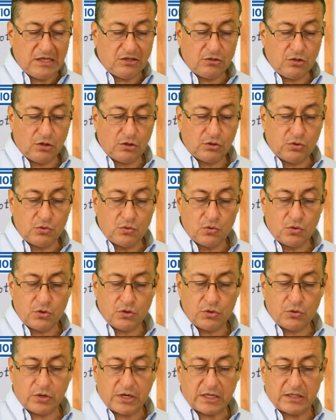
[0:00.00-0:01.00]
diesel two
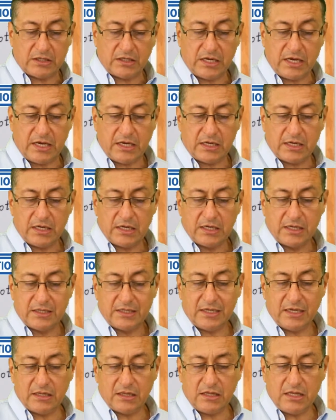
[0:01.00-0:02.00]
you can take
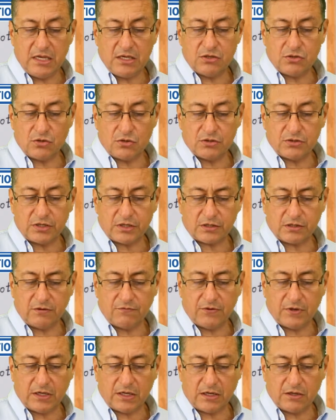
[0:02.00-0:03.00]
the diesel
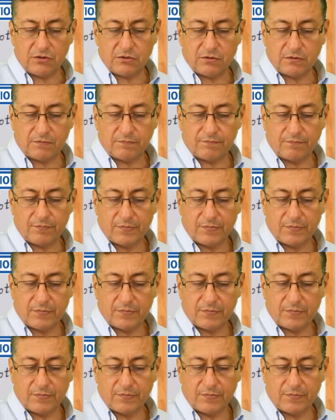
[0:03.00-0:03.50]
certification,